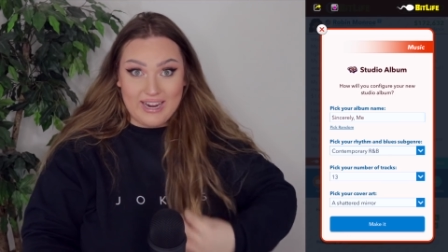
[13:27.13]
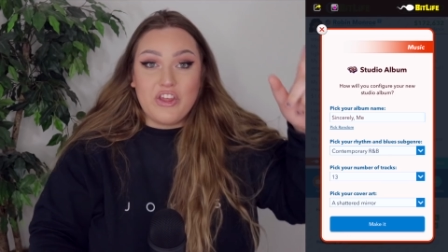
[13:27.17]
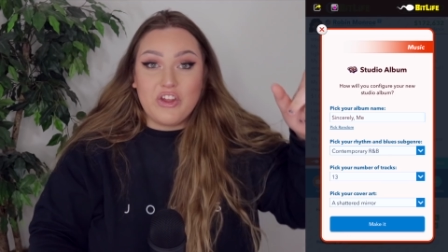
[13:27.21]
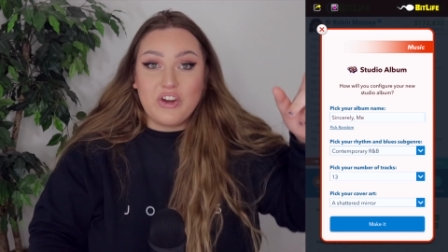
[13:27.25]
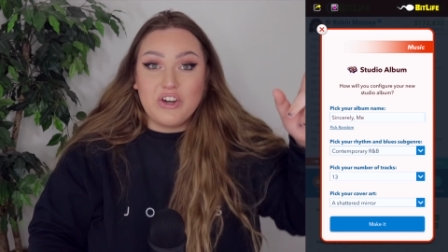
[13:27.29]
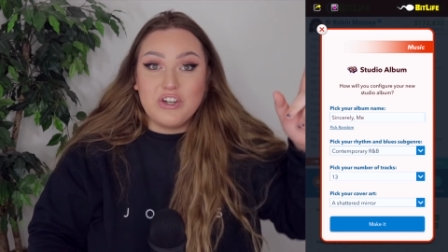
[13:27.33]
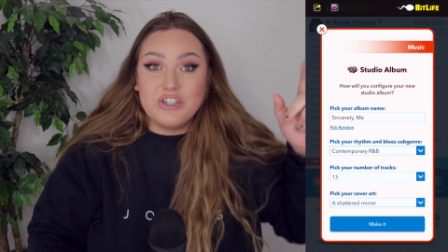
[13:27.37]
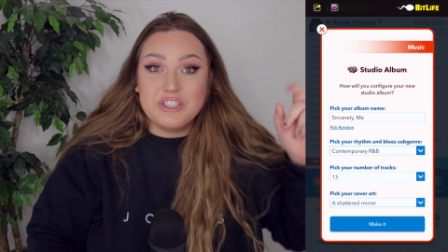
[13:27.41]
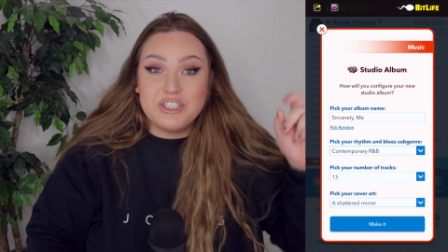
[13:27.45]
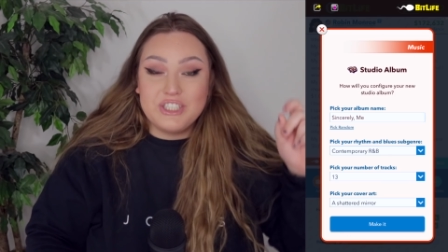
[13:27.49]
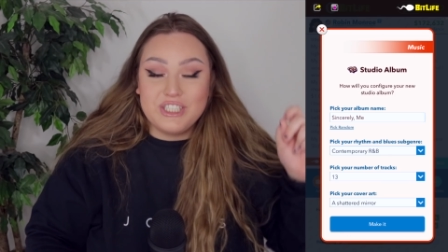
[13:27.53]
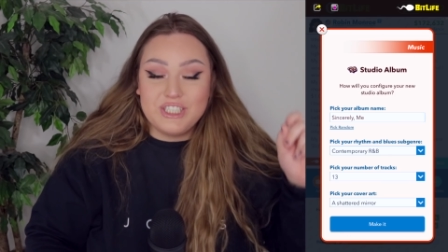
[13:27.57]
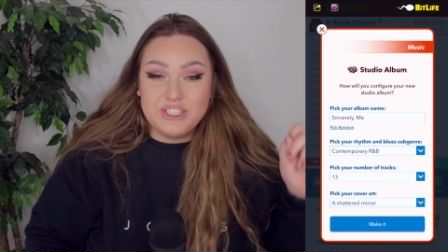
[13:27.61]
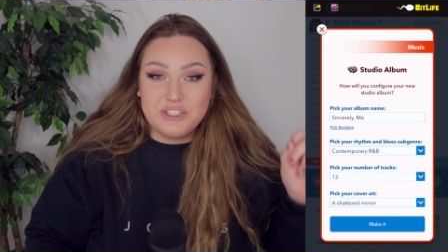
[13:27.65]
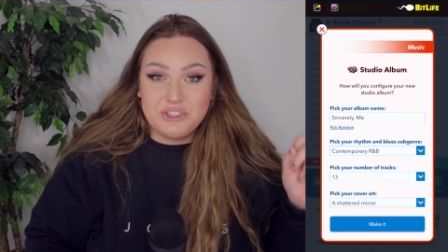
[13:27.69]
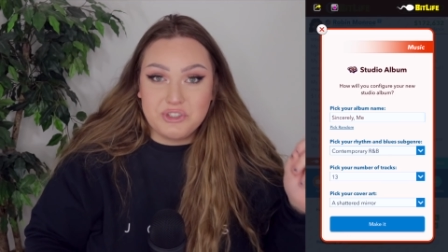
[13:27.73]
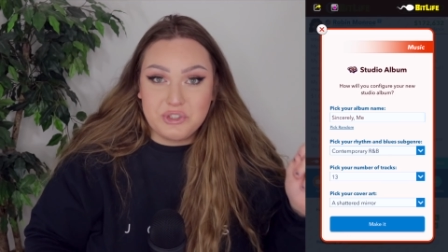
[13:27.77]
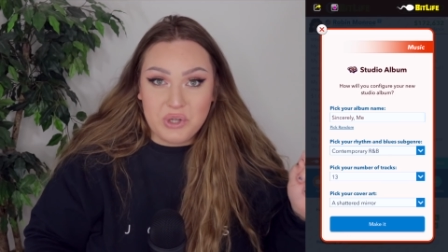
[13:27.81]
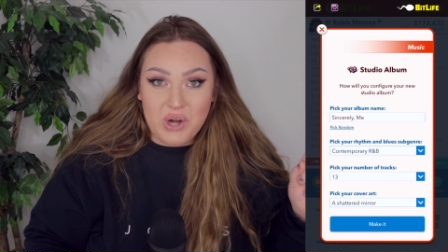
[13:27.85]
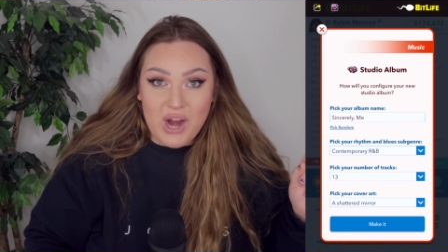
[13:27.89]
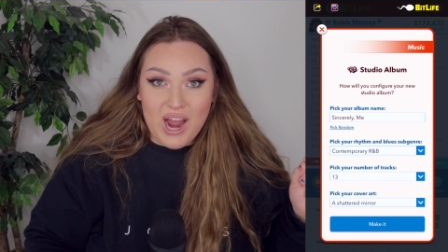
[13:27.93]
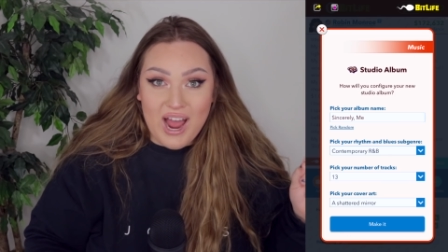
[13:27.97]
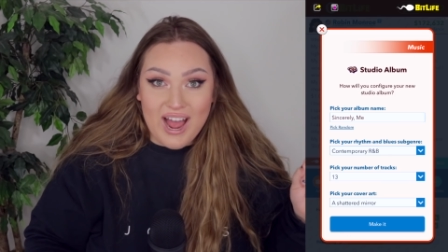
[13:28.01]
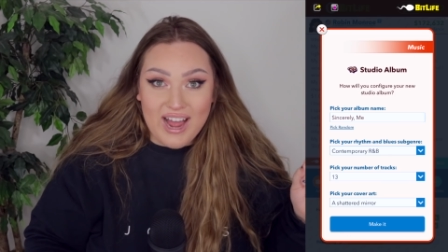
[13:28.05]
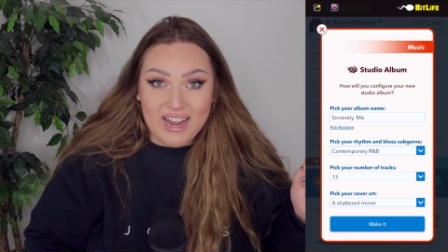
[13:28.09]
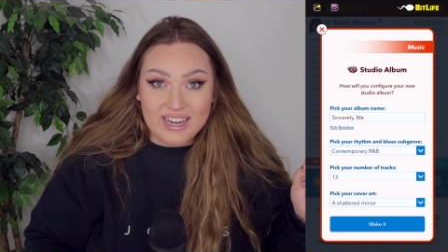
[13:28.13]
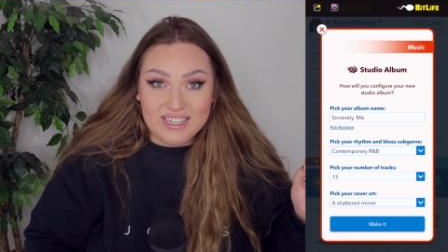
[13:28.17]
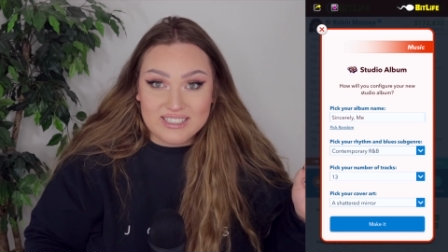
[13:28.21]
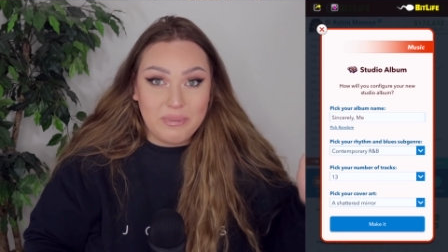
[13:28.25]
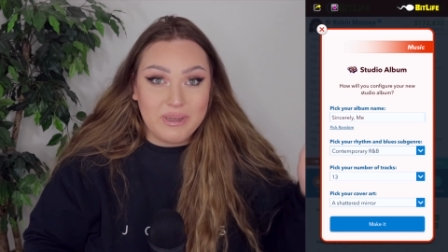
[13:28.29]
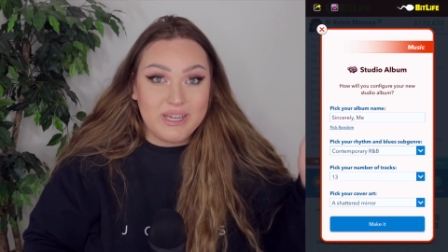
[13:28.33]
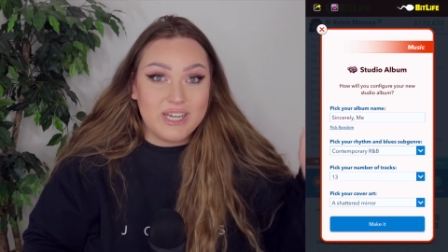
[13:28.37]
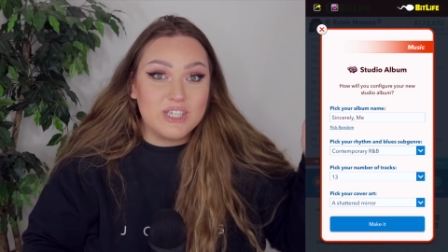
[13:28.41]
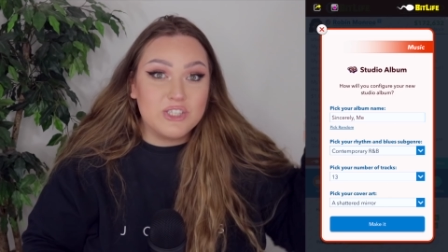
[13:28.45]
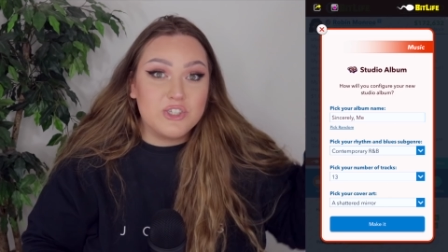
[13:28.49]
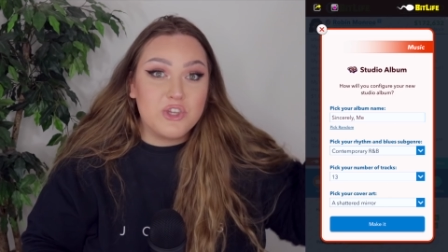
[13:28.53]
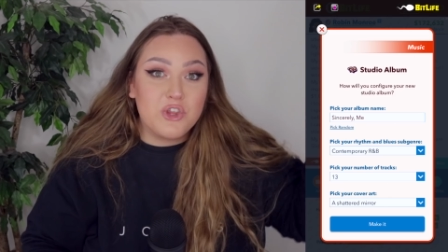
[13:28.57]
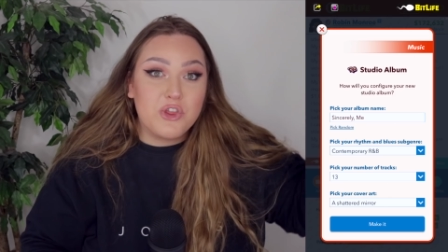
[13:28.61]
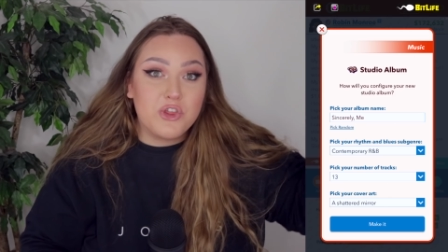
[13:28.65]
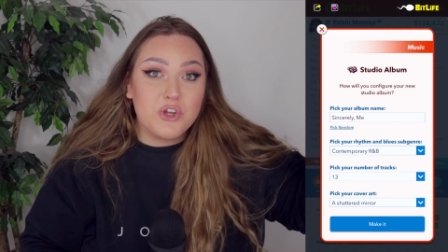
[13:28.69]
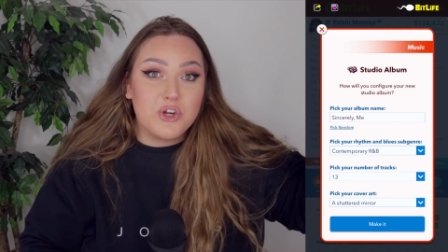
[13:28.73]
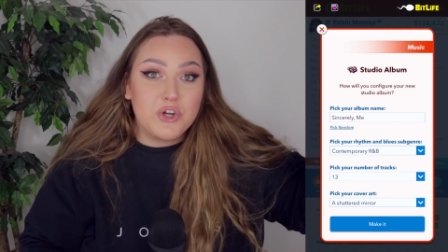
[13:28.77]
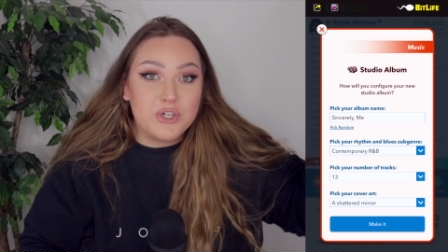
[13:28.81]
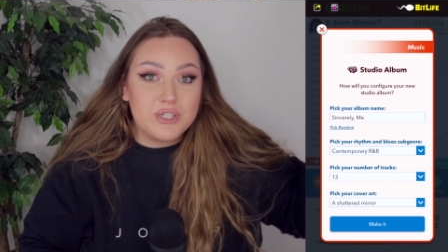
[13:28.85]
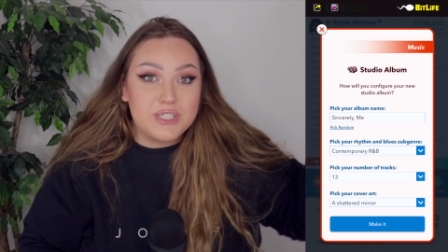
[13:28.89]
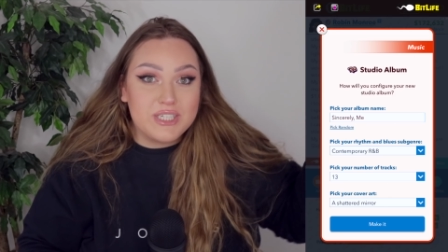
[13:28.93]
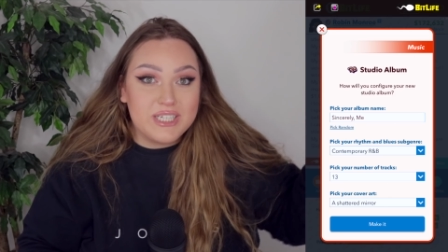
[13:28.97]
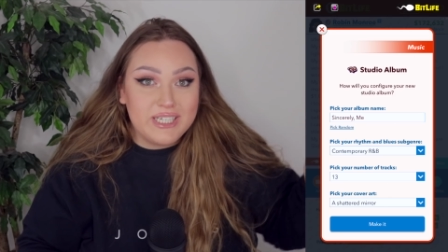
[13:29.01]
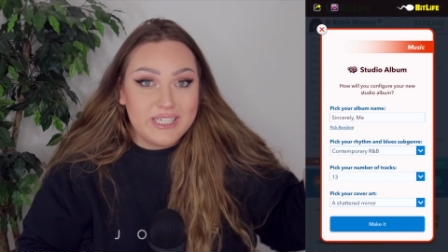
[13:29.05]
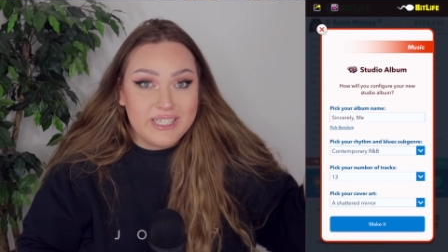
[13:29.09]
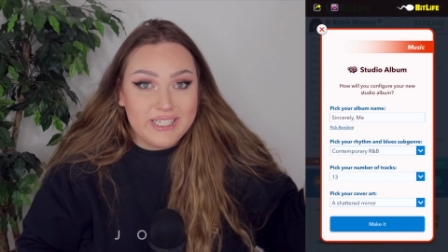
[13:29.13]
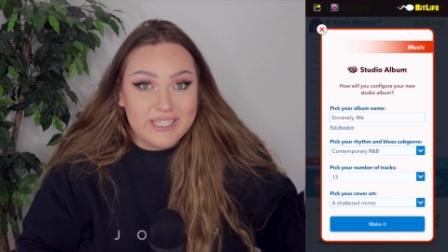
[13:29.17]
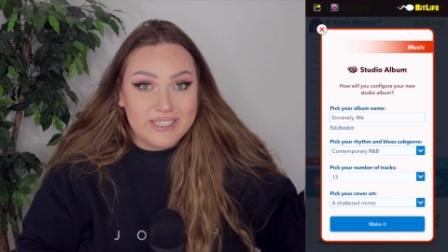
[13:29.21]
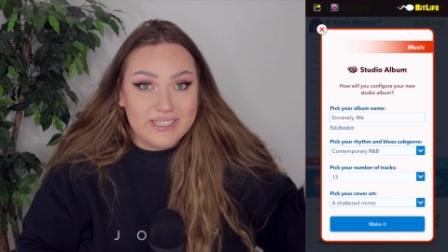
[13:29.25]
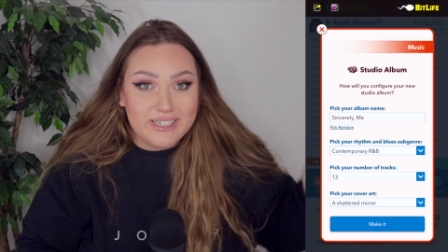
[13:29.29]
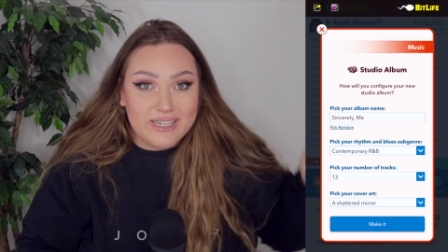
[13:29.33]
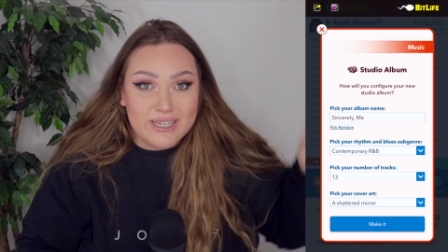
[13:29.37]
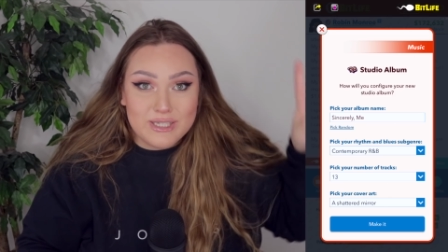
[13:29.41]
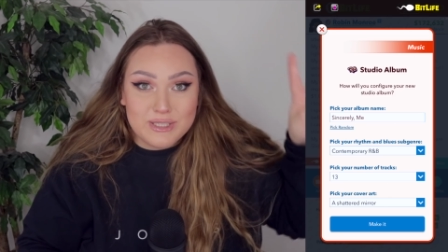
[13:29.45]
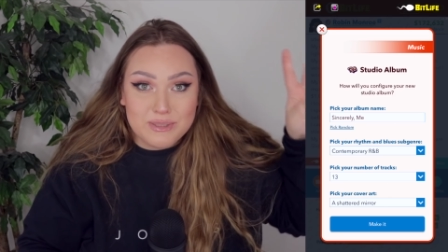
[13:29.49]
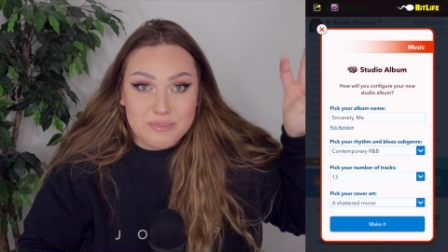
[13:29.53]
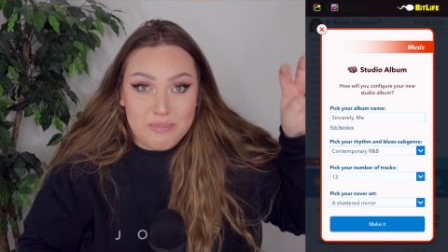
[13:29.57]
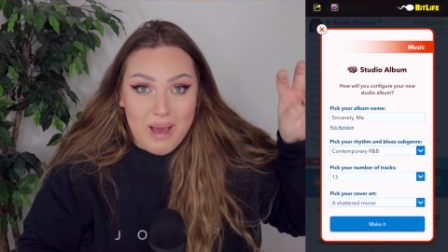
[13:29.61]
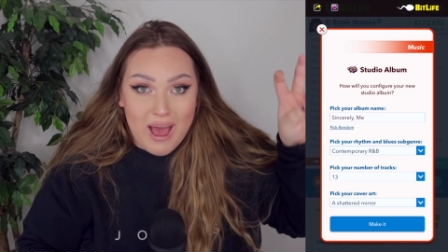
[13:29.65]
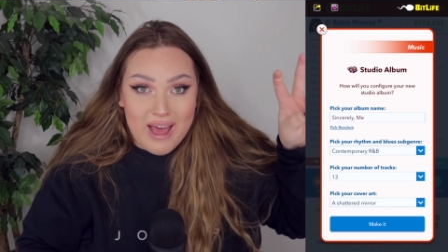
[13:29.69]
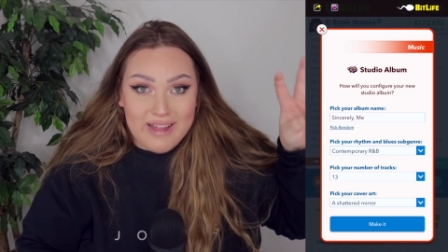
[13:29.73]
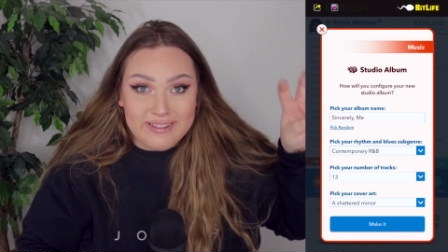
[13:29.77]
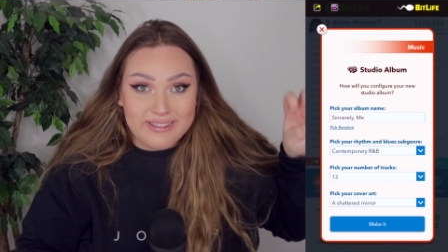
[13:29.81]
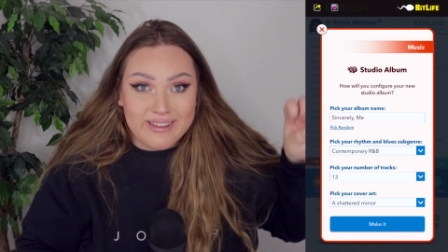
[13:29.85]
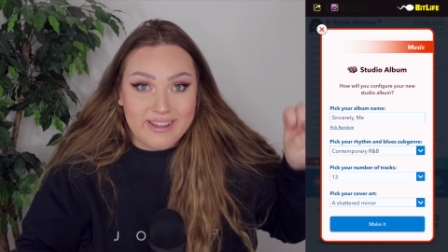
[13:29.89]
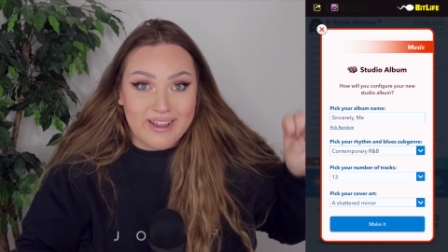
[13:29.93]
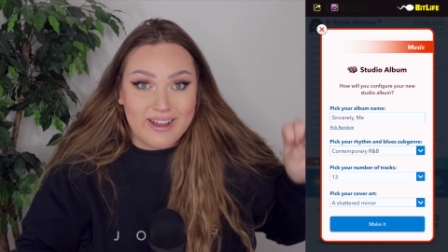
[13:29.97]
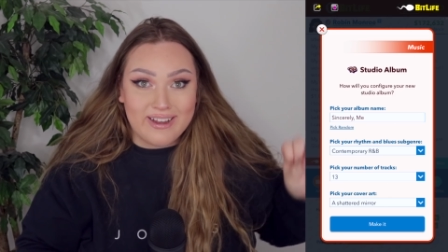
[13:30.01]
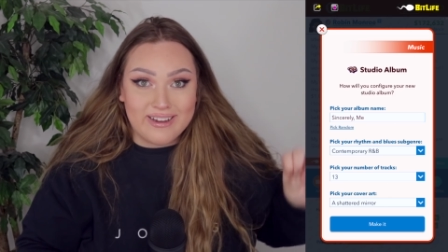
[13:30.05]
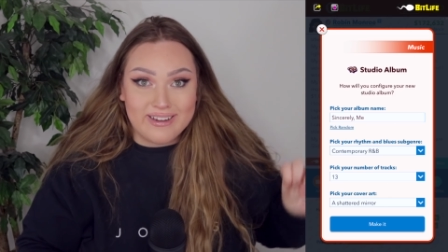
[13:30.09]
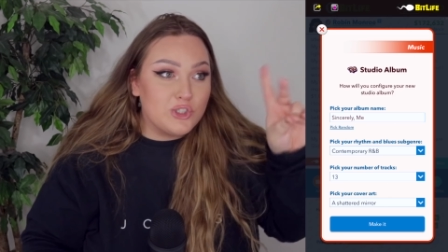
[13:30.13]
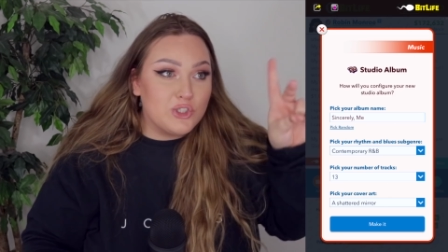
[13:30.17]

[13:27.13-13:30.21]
13 tracks, because 13 is bad luck.